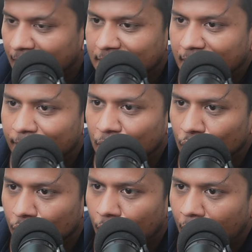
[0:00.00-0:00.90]
a
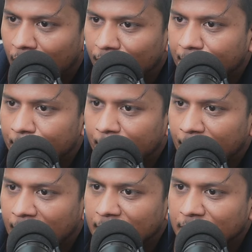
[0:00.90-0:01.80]
look of the
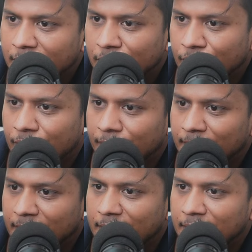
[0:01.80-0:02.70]
price of
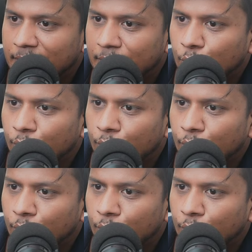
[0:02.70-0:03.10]
this Core